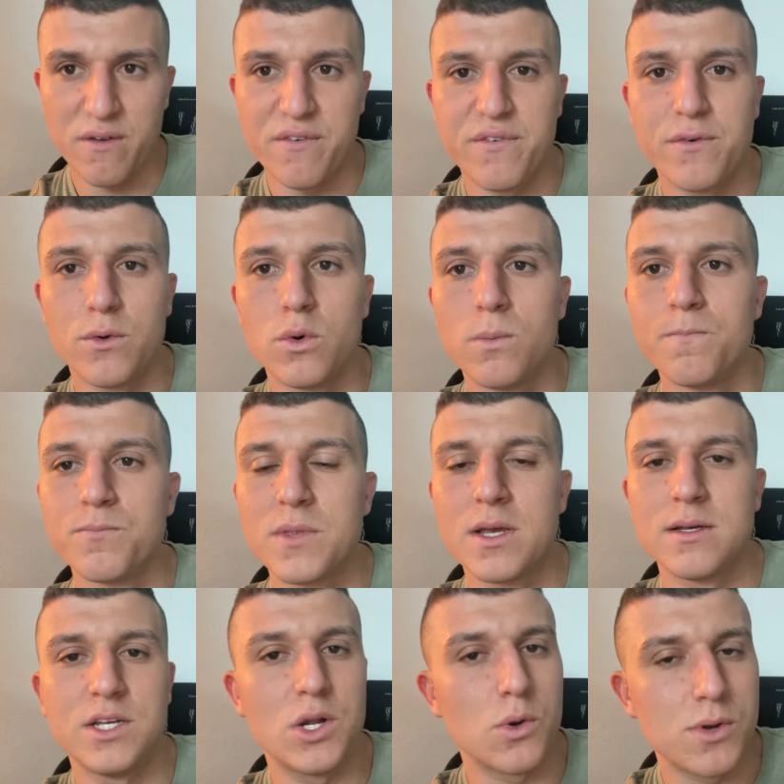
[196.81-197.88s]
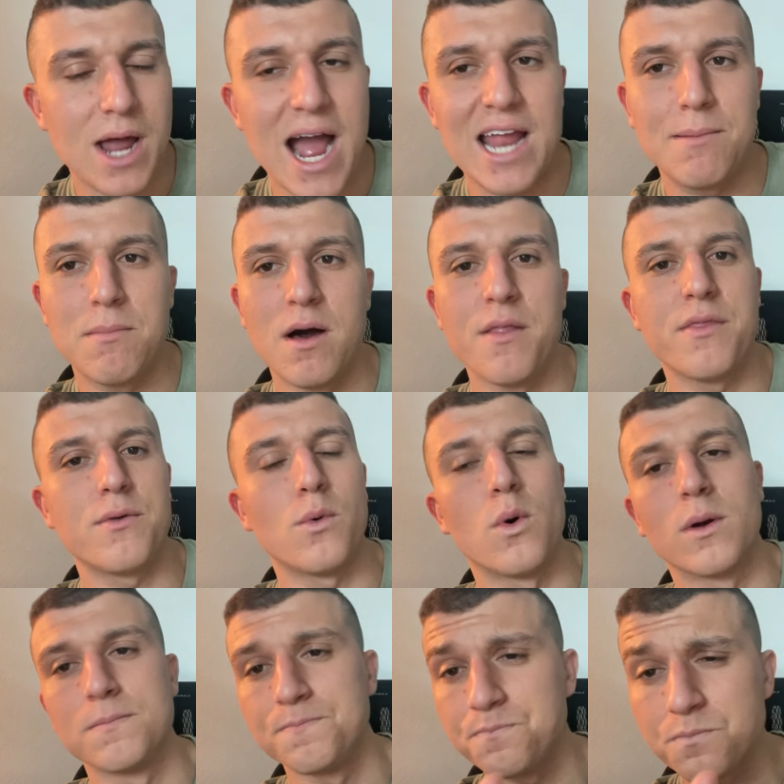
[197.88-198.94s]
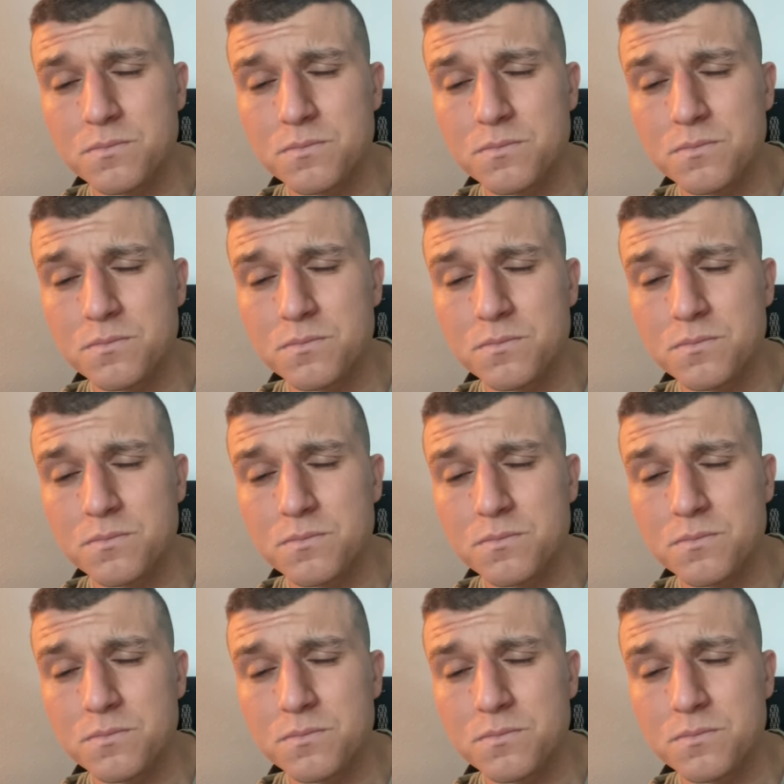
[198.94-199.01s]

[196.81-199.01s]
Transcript: full, you know, nine month or